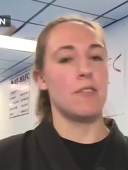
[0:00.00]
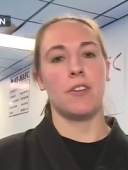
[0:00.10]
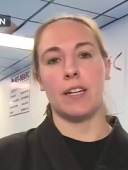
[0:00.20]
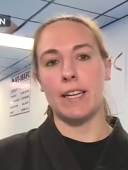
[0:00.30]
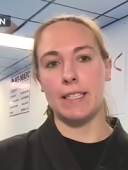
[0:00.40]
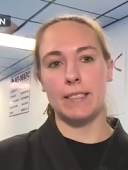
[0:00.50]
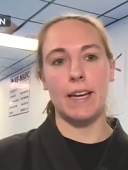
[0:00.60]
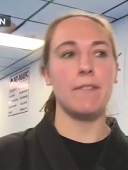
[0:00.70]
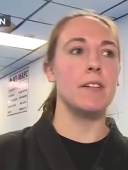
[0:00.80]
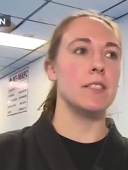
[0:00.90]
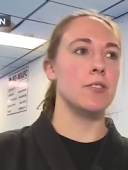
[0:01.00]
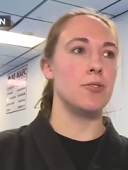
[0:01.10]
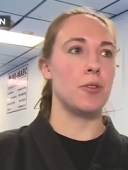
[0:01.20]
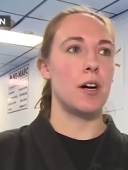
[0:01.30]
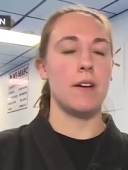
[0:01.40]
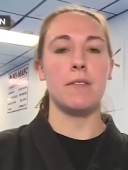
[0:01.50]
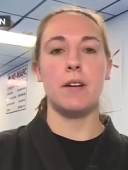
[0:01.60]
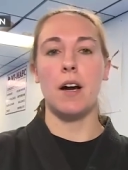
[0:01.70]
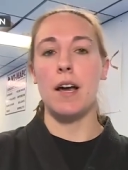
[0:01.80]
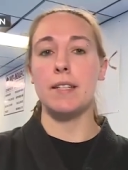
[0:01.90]
For our kids, that fits into our
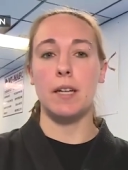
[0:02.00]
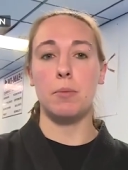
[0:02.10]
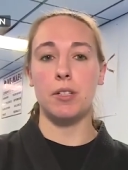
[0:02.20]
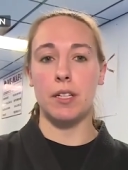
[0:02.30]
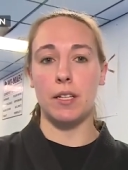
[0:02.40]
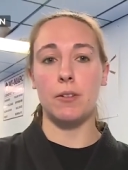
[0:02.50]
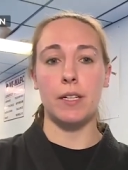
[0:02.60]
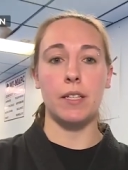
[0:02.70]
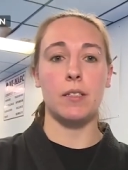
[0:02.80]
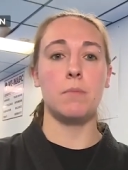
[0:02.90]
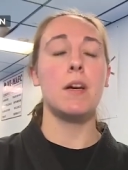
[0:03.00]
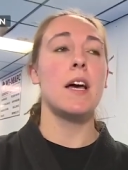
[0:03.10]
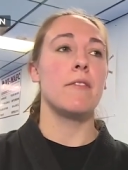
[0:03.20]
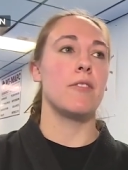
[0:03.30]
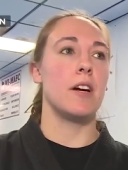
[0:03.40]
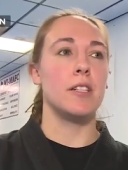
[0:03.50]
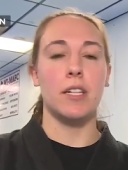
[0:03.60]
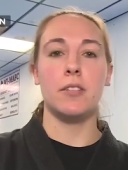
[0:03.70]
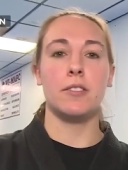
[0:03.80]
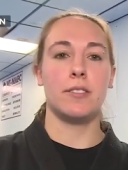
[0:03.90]
uh, anti-bullying curriculum. For our
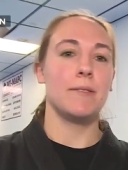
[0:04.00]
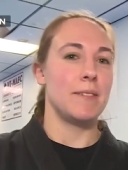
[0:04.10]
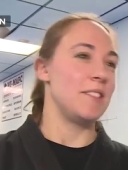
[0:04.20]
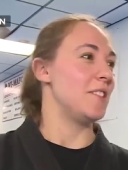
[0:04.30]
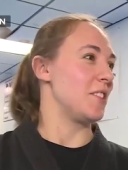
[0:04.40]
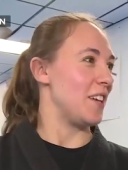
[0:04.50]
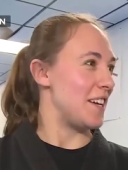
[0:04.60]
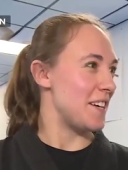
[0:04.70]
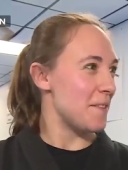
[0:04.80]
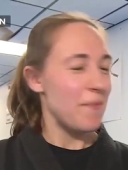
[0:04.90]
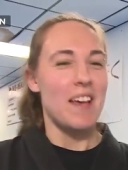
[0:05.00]
adults, it's just a good idea.